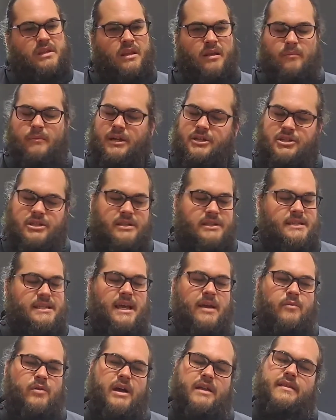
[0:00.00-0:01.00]
much in the
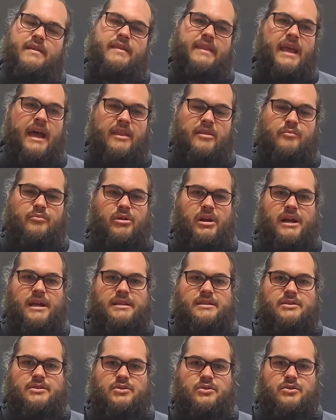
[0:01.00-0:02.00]
same way that the other
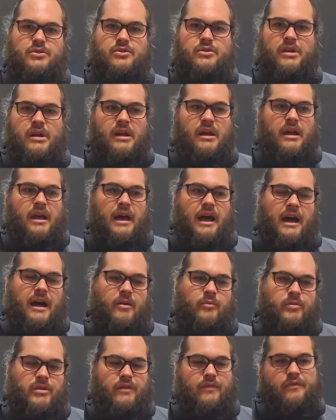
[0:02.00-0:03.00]
brands do,
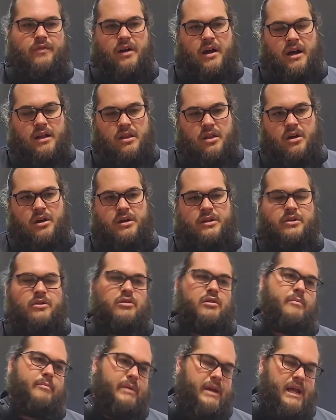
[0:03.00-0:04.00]
with a Phylon
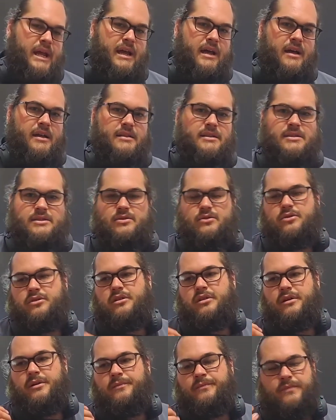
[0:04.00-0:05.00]
or a Bounce
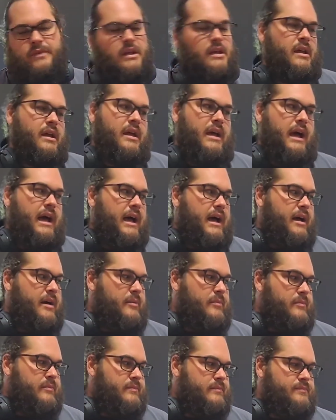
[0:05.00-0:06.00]
or a
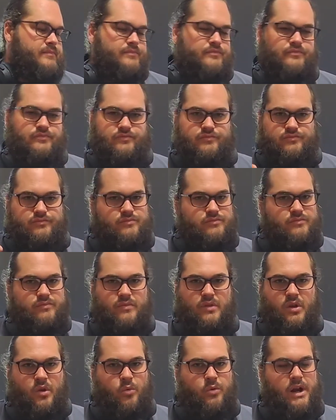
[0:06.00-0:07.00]

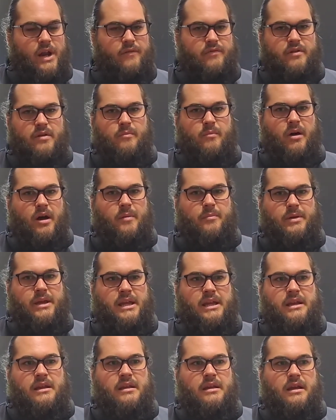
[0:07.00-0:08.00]
whatever it might
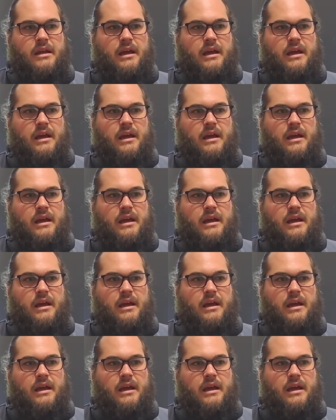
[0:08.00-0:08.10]
be.